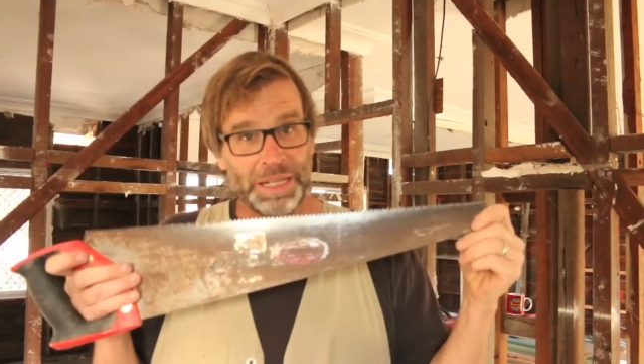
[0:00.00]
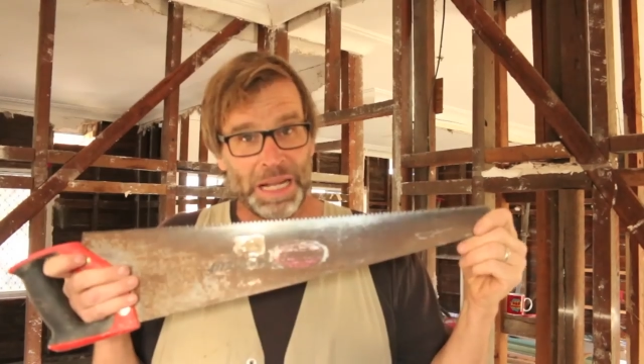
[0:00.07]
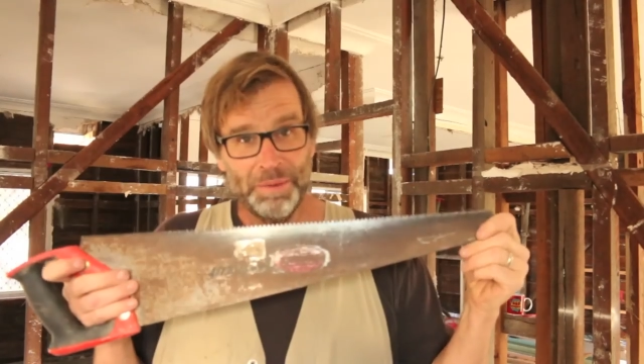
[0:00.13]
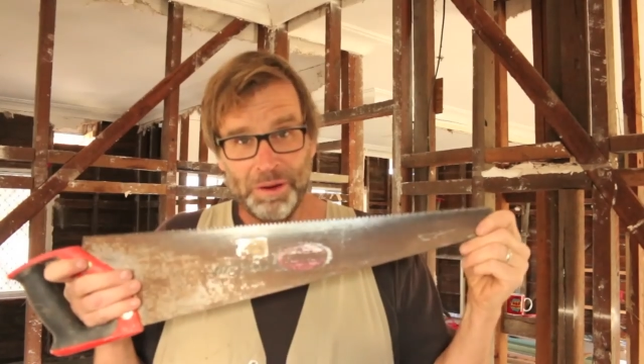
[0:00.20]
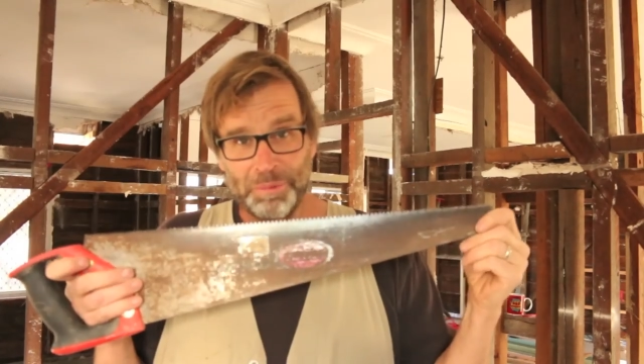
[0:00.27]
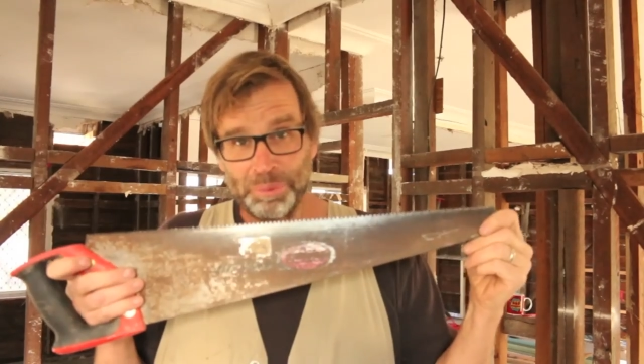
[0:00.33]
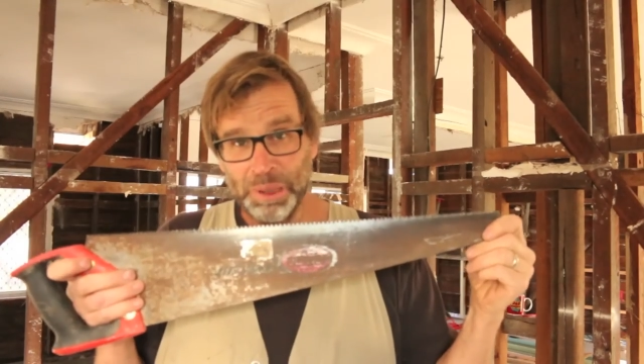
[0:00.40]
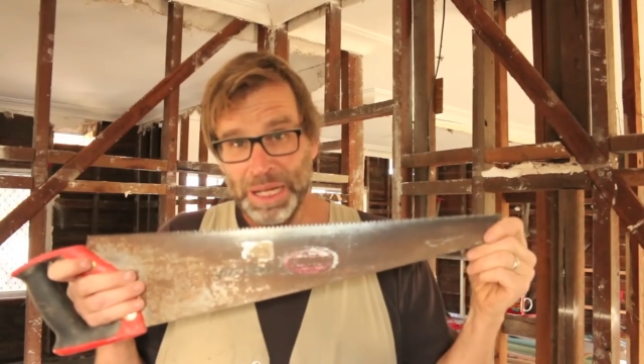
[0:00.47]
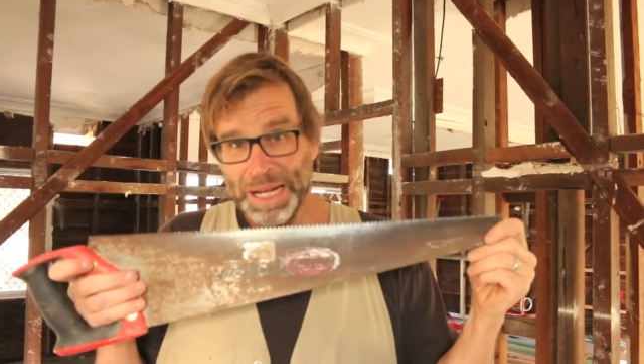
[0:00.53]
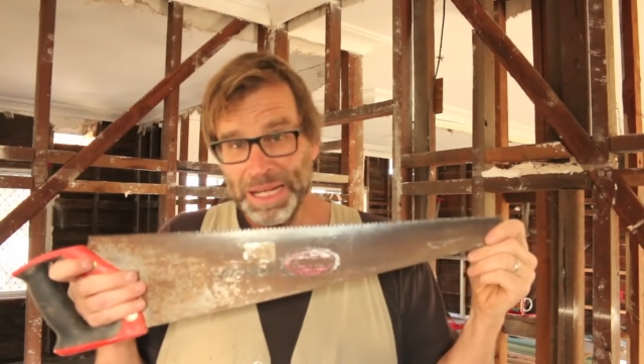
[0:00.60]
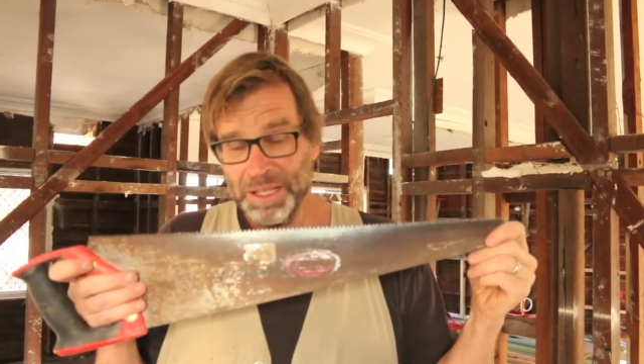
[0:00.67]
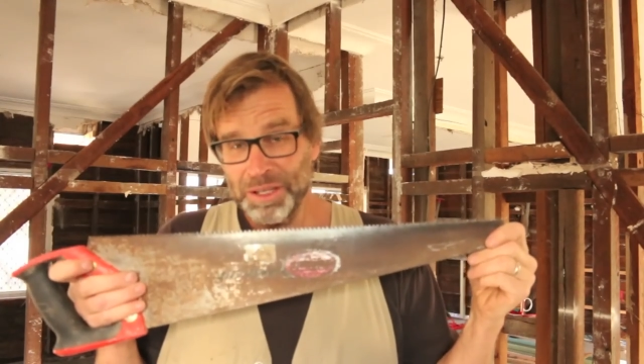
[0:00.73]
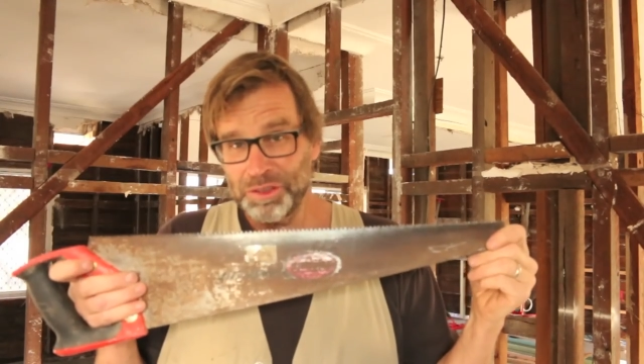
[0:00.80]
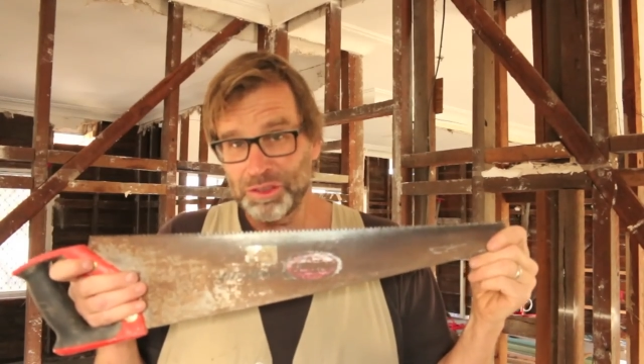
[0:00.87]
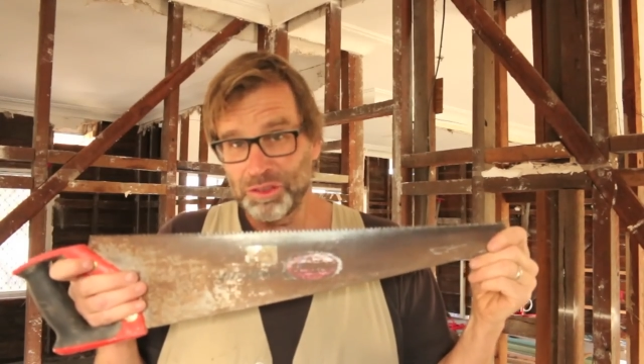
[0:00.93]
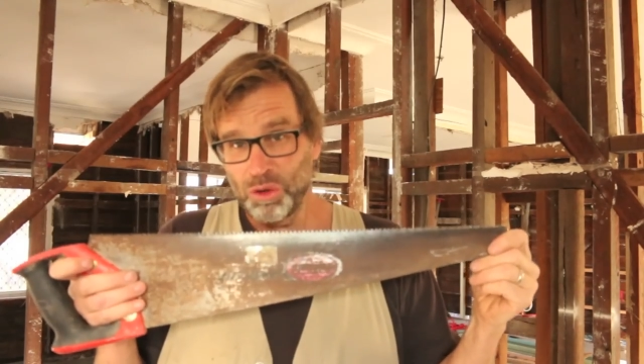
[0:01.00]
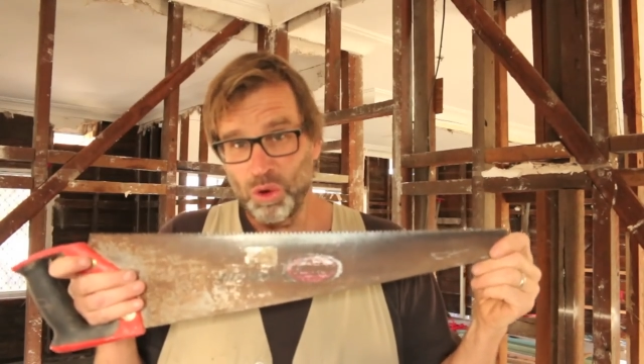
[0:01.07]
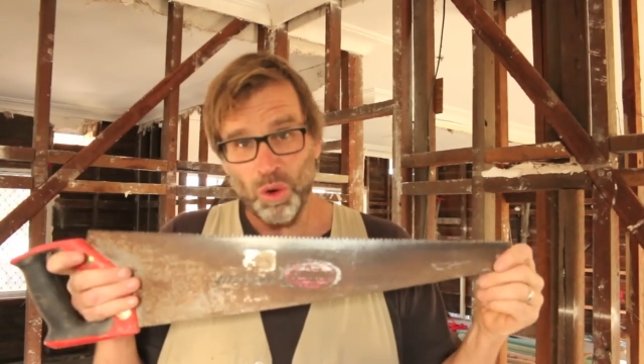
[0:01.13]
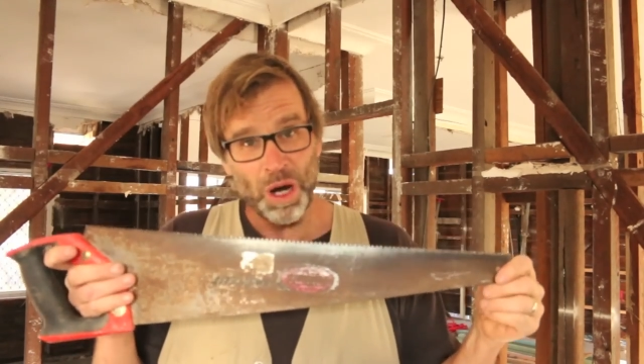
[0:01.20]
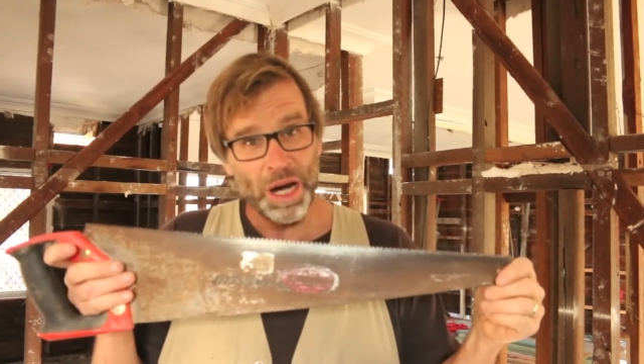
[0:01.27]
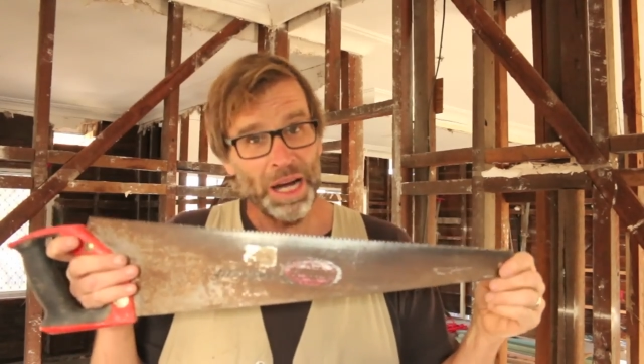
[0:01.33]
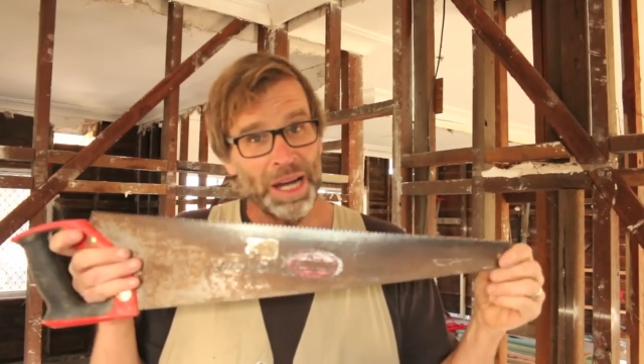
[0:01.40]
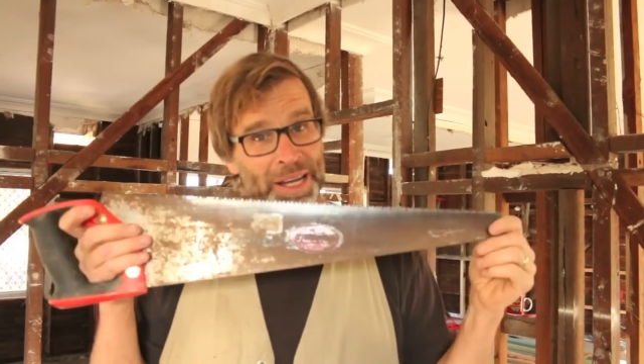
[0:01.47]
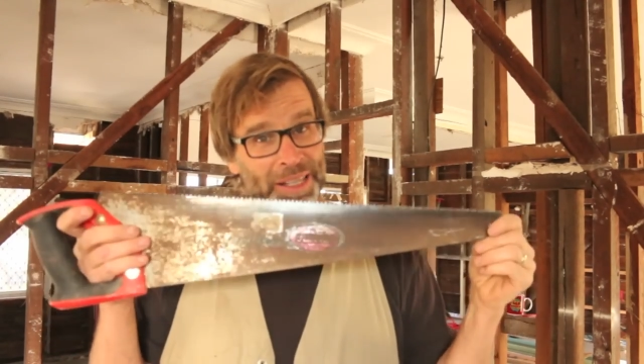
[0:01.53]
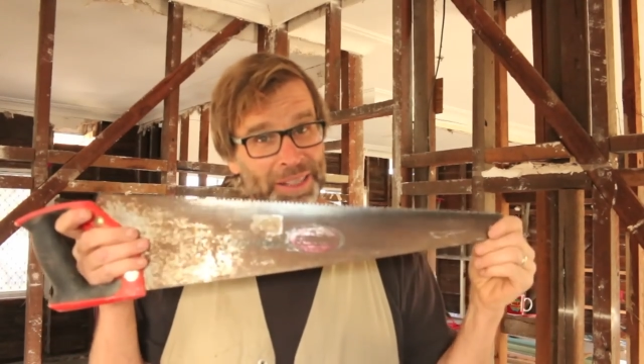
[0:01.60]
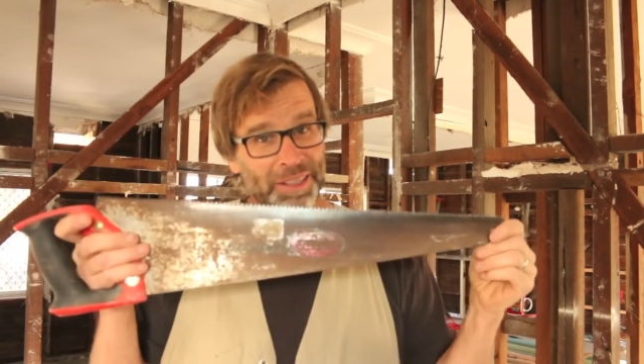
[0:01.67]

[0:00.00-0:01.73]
Now, when playing the saw,